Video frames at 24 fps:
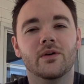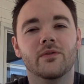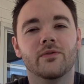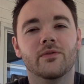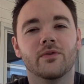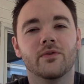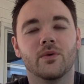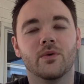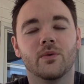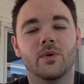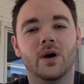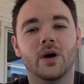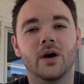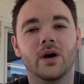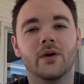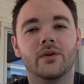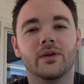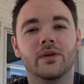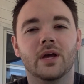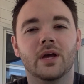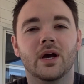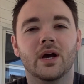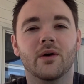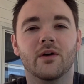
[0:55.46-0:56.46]
for a while
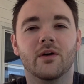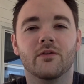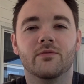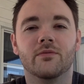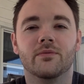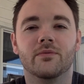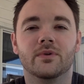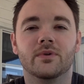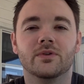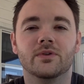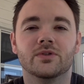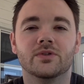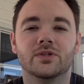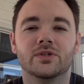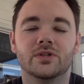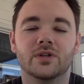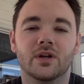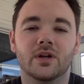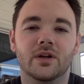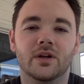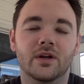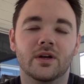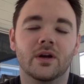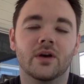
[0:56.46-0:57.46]
now, I've been
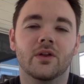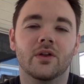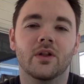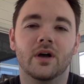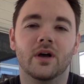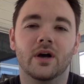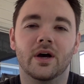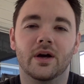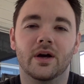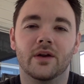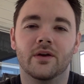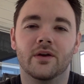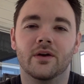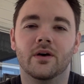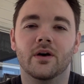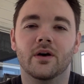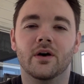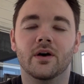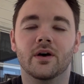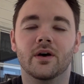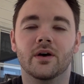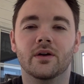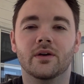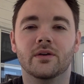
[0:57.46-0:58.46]
studying a lot
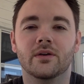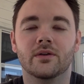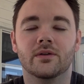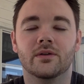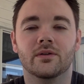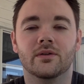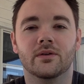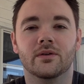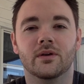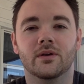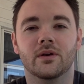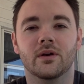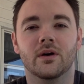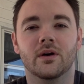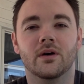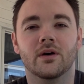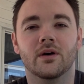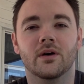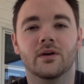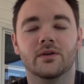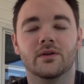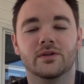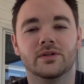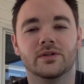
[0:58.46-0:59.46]
on the
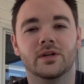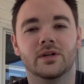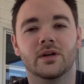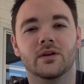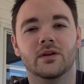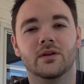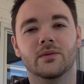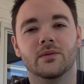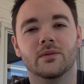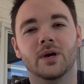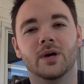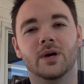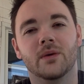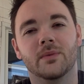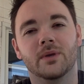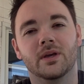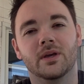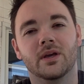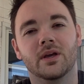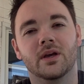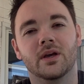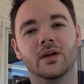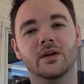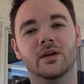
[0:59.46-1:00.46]
understanding of the
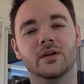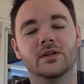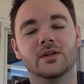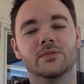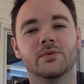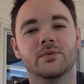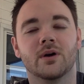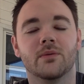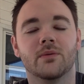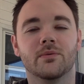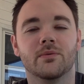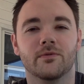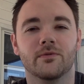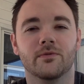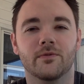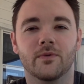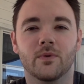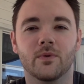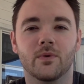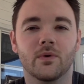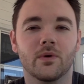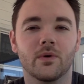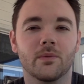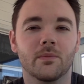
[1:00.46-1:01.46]
biomechanics, proper
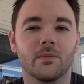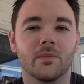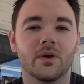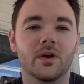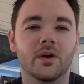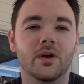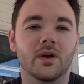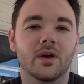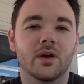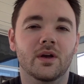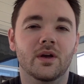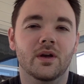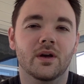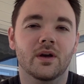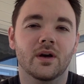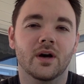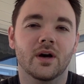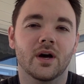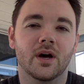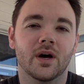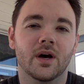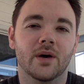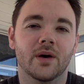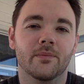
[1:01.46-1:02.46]
form,
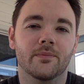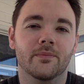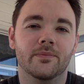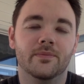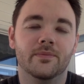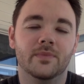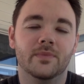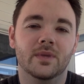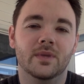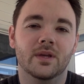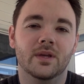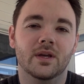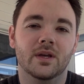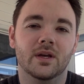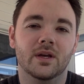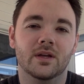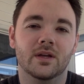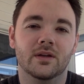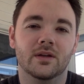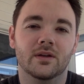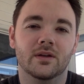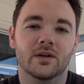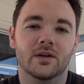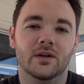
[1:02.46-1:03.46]

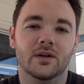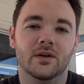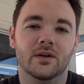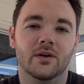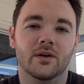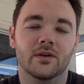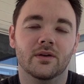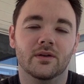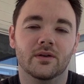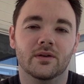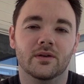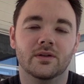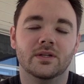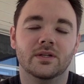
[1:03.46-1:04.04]
and all the